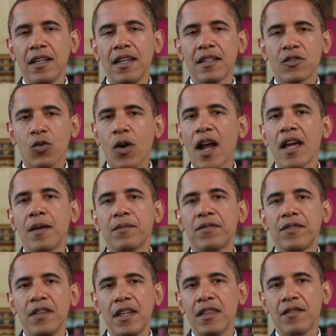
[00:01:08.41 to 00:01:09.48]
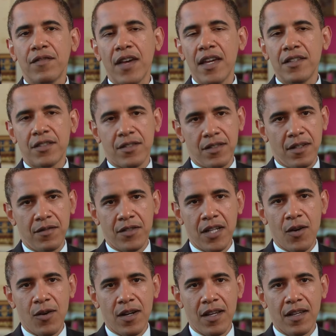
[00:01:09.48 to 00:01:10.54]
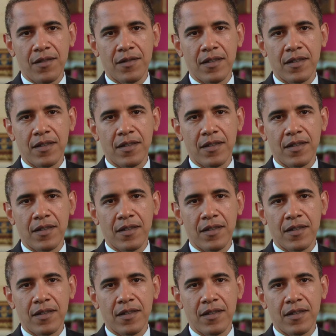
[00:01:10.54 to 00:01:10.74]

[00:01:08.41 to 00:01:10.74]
and triumph in the face of tyranny.